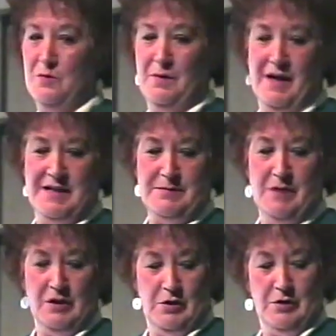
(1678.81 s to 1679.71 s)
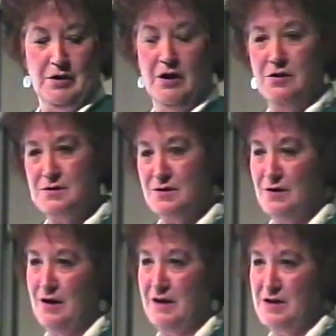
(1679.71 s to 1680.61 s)
she walked past and I got
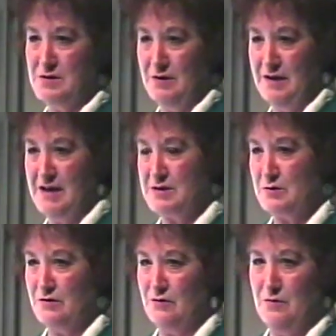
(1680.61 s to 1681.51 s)
closer, I guess her legs